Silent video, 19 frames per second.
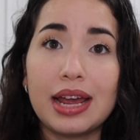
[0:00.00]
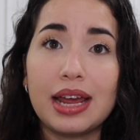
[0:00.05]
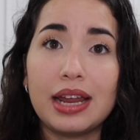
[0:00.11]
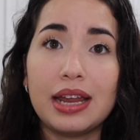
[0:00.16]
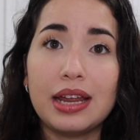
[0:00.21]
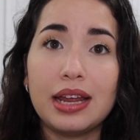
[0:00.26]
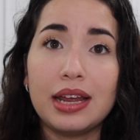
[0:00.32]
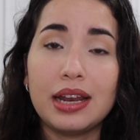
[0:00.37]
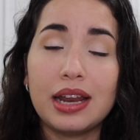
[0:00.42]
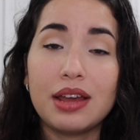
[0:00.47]

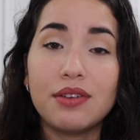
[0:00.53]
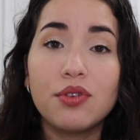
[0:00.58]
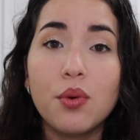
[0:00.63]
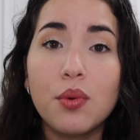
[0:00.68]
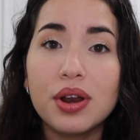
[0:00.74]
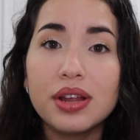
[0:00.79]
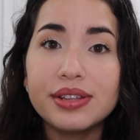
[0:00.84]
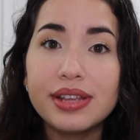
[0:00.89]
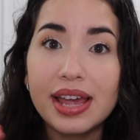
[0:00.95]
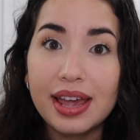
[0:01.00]
And if you
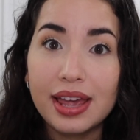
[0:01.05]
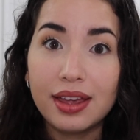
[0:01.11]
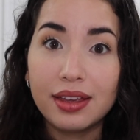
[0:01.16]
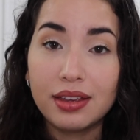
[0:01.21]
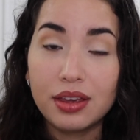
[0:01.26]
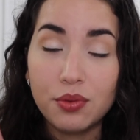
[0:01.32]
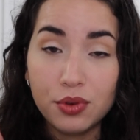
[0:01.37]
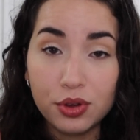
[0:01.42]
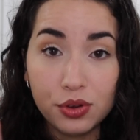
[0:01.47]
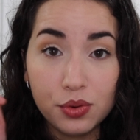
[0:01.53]
want
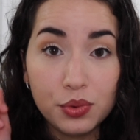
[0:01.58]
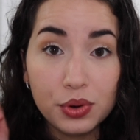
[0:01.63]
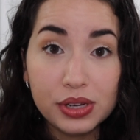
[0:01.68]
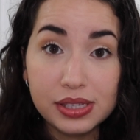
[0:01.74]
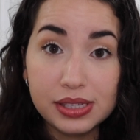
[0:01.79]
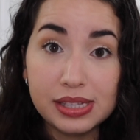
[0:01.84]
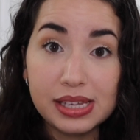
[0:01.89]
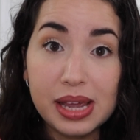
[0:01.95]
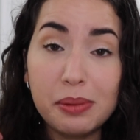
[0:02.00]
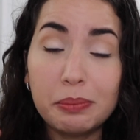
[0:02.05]
to
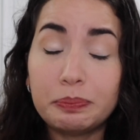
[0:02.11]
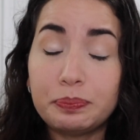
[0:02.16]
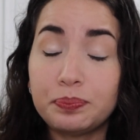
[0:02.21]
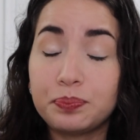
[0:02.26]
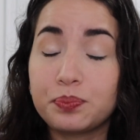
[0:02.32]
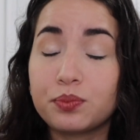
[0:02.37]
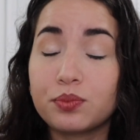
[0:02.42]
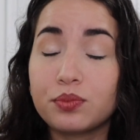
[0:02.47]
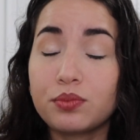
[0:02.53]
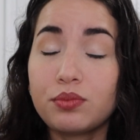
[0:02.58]
see
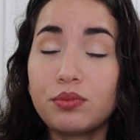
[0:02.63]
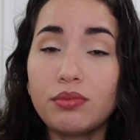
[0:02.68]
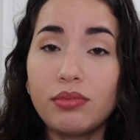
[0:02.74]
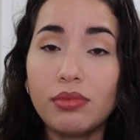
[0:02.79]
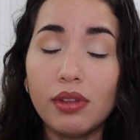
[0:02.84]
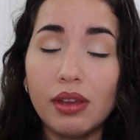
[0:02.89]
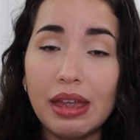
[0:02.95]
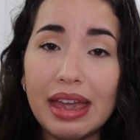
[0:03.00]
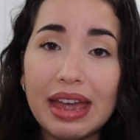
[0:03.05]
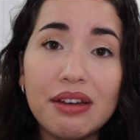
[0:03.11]

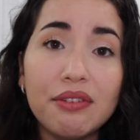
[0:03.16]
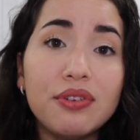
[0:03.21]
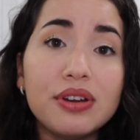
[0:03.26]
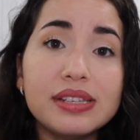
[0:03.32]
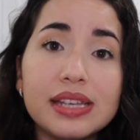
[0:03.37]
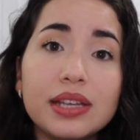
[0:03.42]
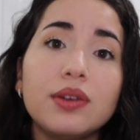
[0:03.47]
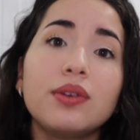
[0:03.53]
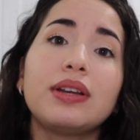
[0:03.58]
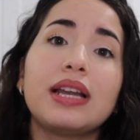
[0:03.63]
every
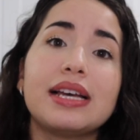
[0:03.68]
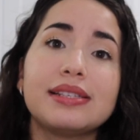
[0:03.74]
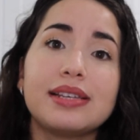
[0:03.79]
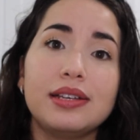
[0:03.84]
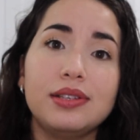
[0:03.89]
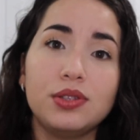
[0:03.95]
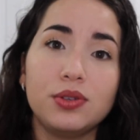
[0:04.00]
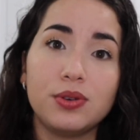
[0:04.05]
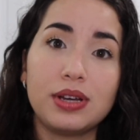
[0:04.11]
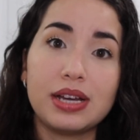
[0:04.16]
single class
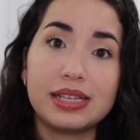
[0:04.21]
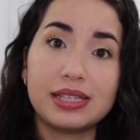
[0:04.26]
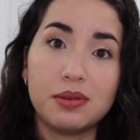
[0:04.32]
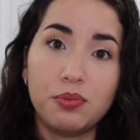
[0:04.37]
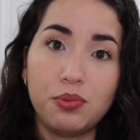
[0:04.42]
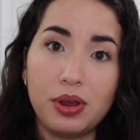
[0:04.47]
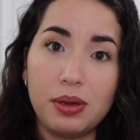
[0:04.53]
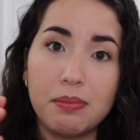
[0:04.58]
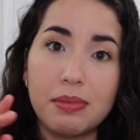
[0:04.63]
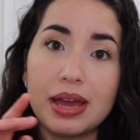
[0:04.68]
I took as a
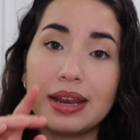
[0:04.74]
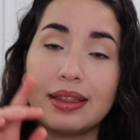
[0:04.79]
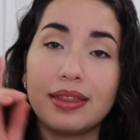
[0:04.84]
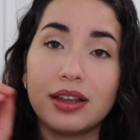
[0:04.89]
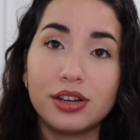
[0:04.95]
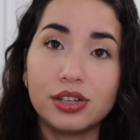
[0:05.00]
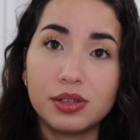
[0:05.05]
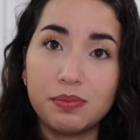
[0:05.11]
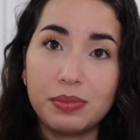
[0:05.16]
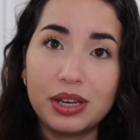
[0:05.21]
pre-med,
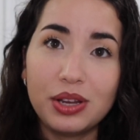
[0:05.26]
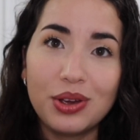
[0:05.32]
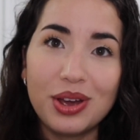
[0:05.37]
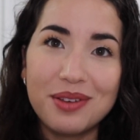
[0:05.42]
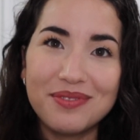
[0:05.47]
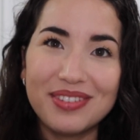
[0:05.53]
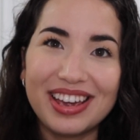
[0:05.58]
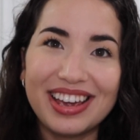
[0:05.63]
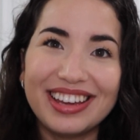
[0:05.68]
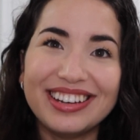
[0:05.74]
there's a video
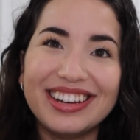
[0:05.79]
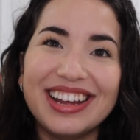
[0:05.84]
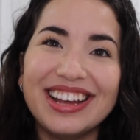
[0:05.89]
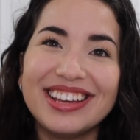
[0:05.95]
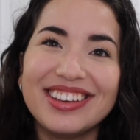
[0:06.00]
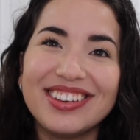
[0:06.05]
I made.